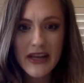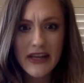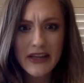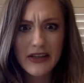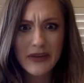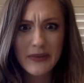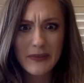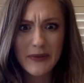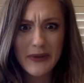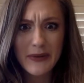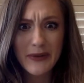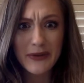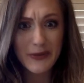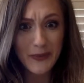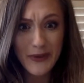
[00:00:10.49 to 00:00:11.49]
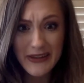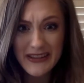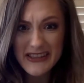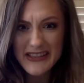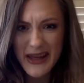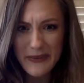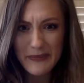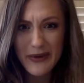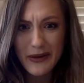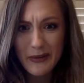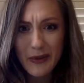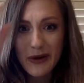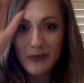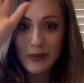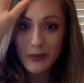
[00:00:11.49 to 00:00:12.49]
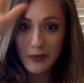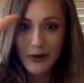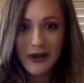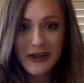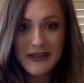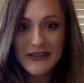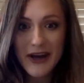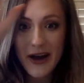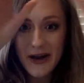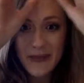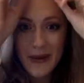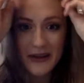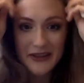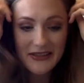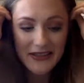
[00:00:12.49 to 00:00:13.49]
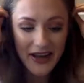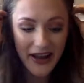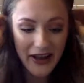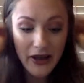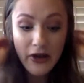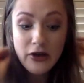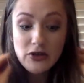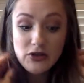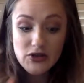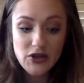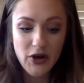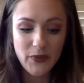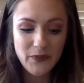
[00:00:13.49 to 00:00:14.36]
Now you may wonder, what is that big word? Well, we're going to talk about it today. So